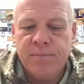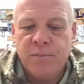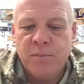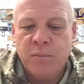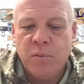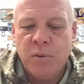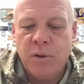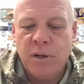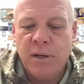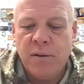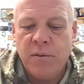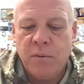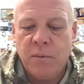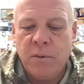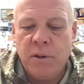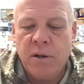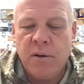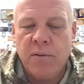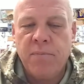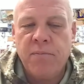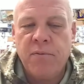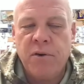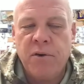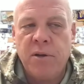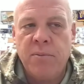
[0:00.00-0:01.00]

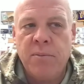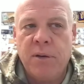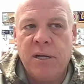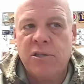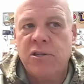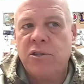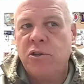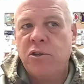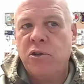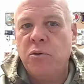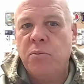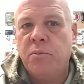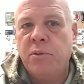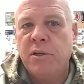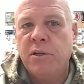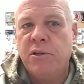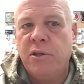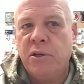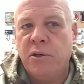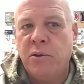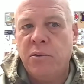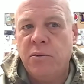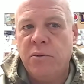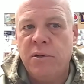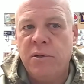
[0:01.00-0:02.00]
We're pretty much two
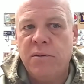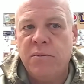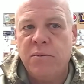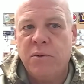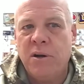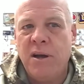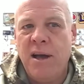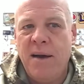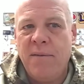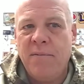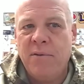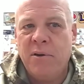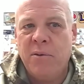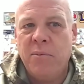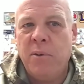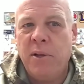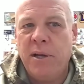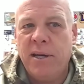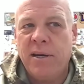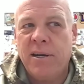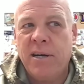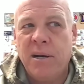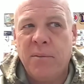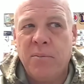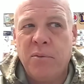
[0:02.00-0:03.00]
platooned. We're having to
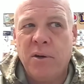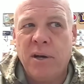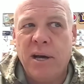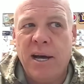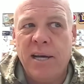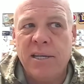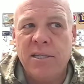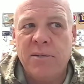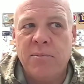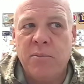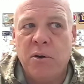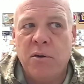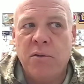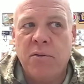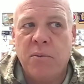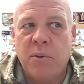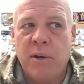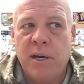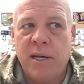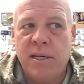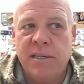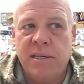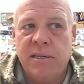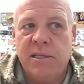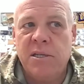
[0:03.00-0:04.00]
play a couple guys both
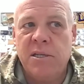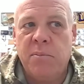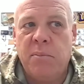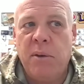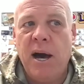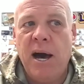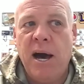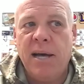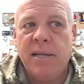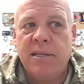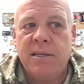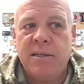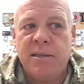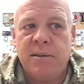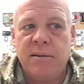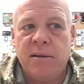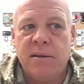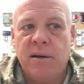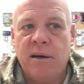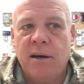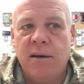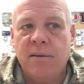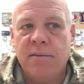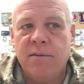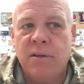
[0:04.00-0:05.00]
ways in spots
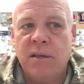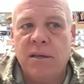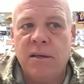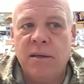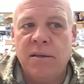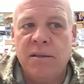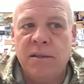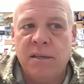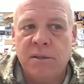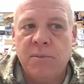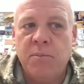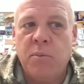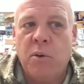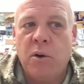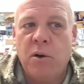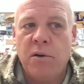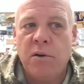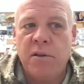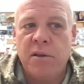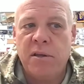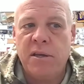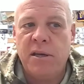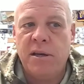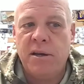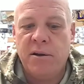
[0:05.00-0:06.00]
at this
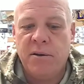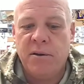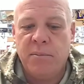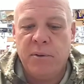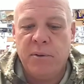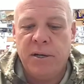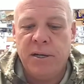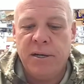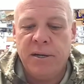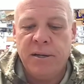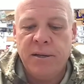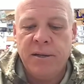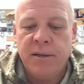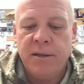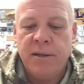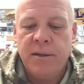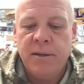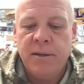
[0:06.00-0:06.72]
part of the year, but